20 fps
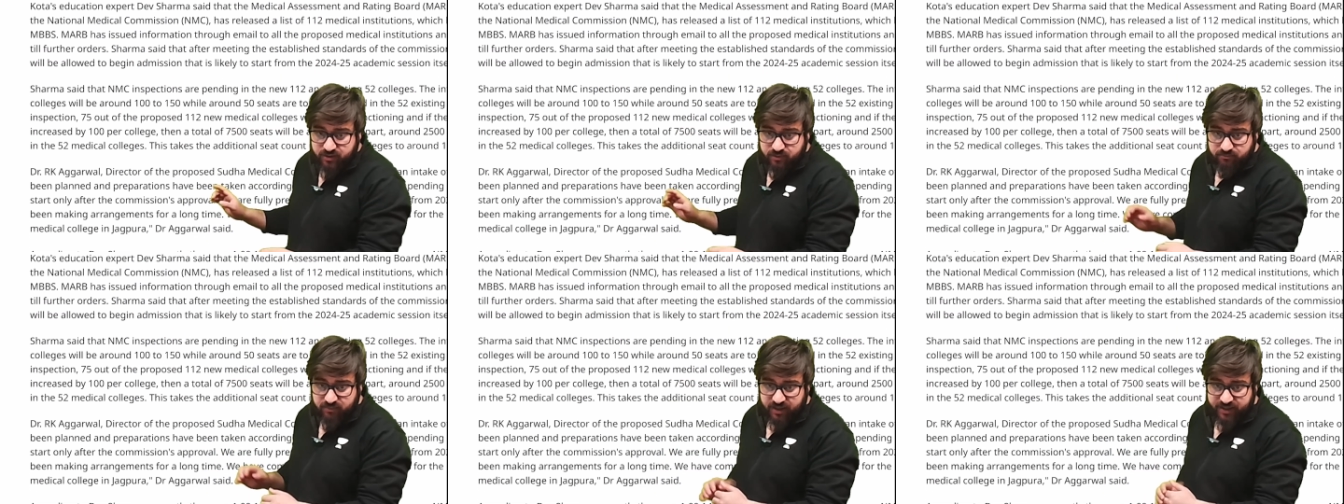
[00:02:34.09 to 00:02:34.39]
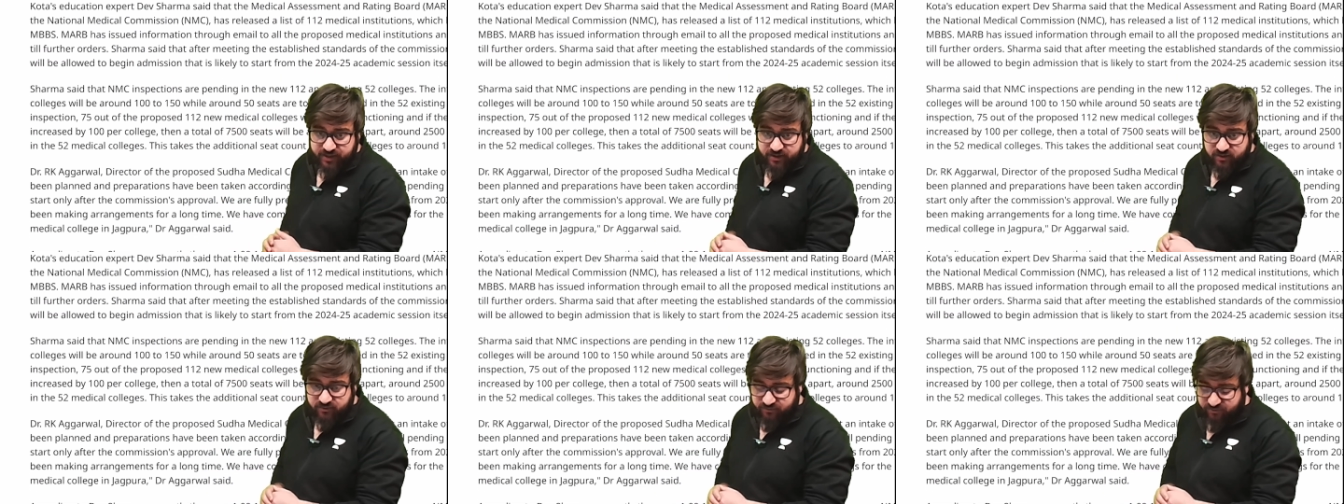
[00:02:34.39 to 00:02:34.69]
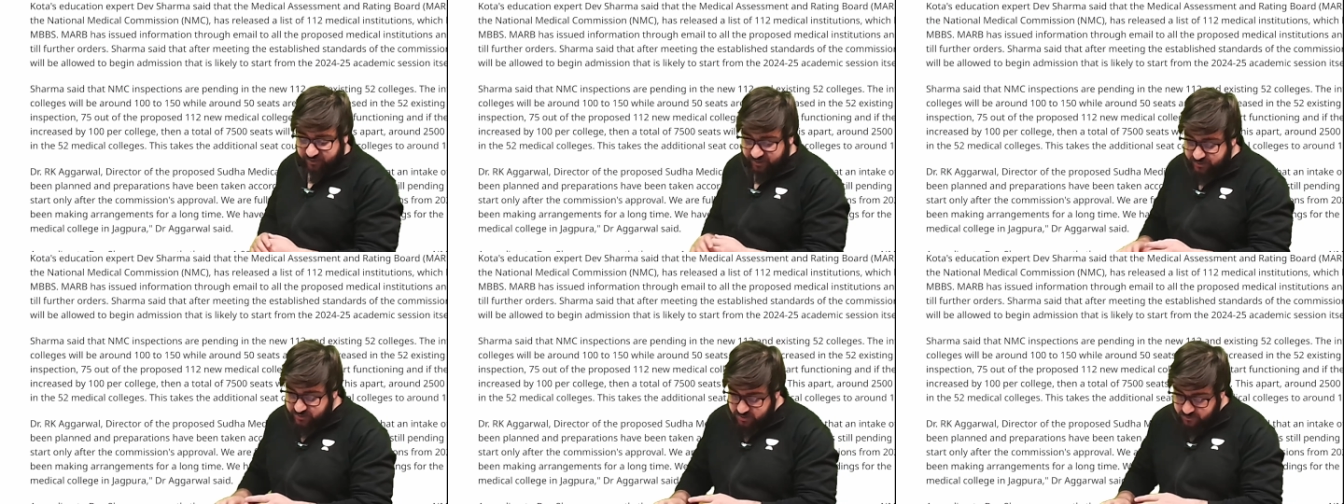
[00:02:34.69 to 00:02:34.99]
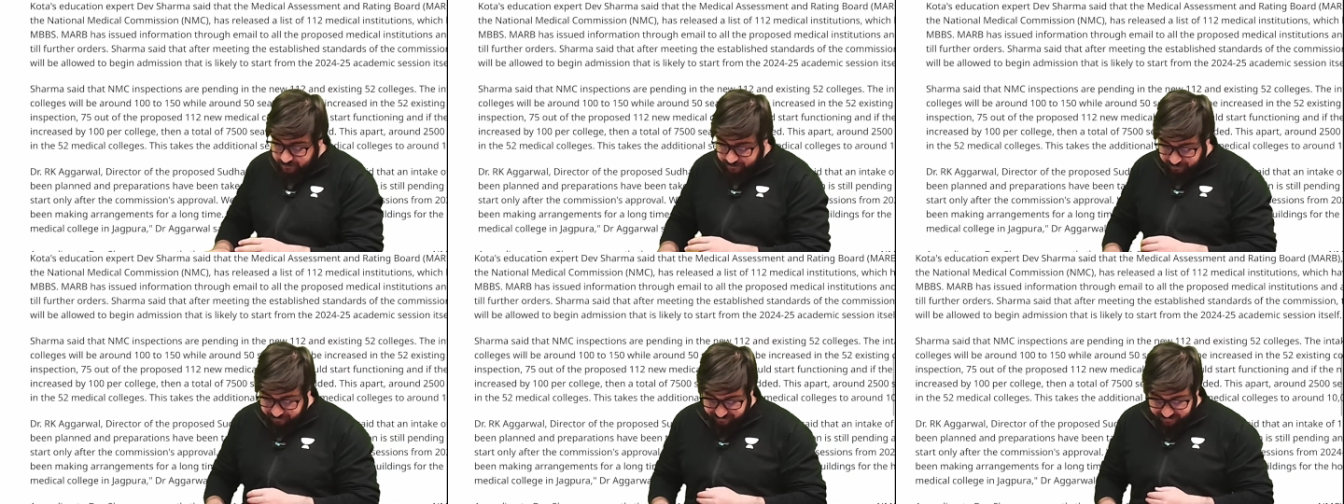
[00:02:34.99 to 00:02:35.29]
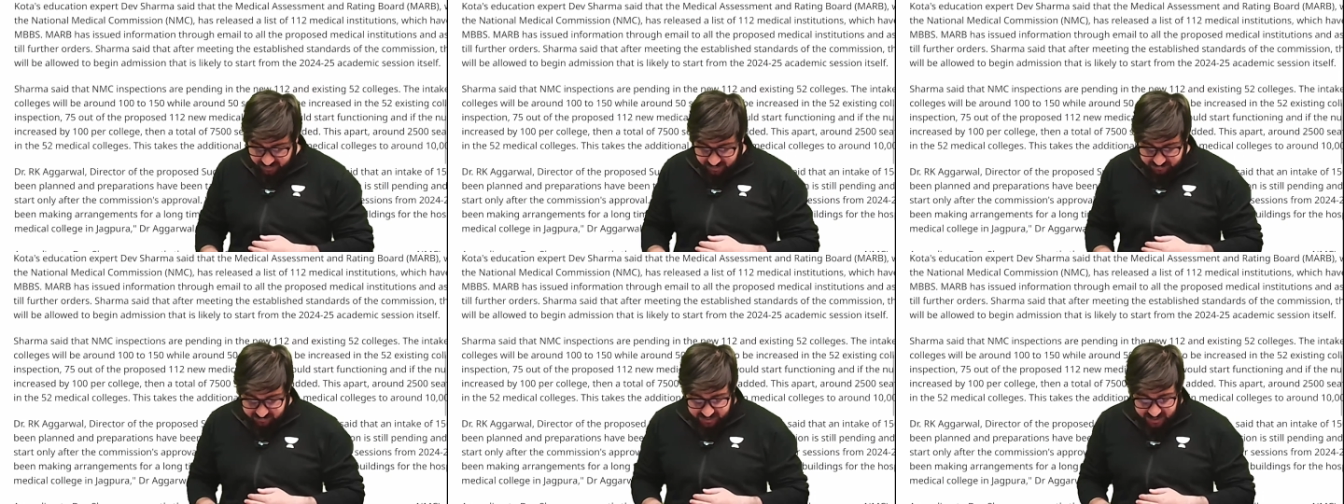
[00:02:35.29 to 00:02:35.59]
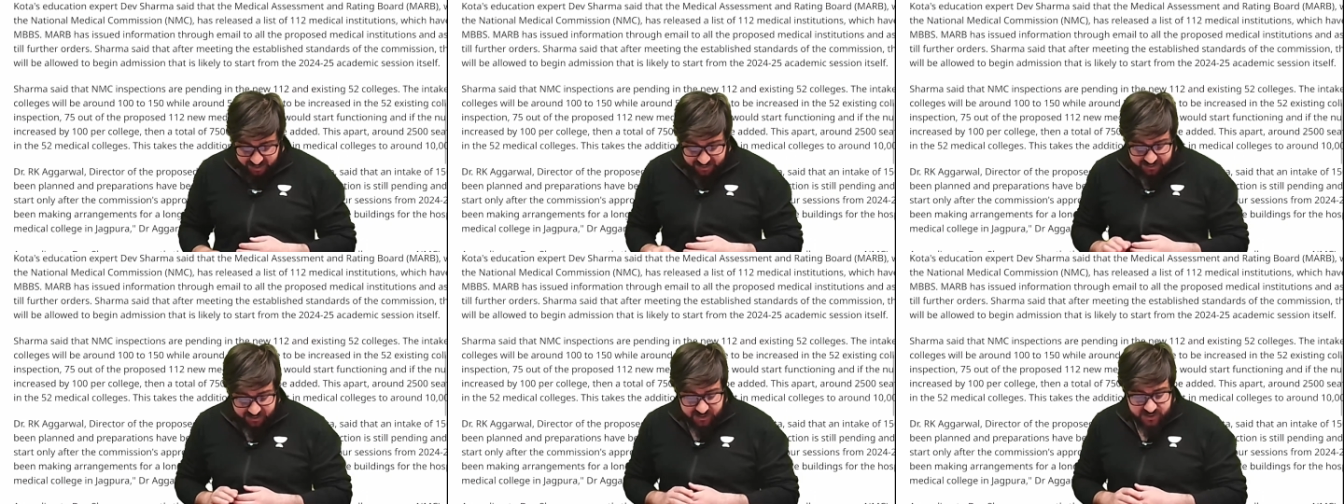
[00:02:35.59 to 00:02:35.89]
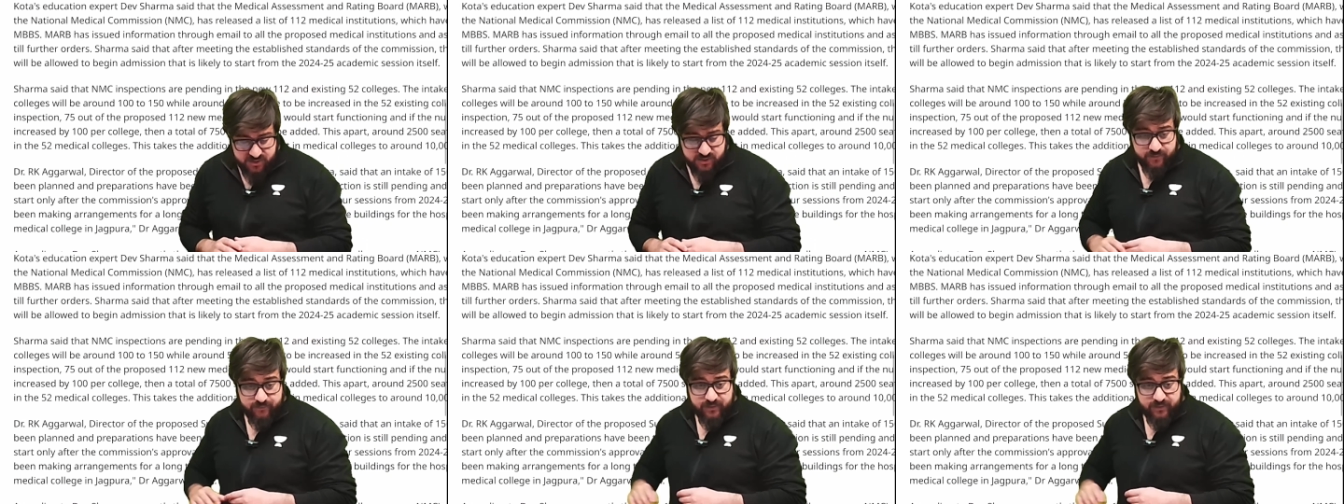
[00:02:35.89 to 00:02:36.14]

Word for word: my dear friends. That is,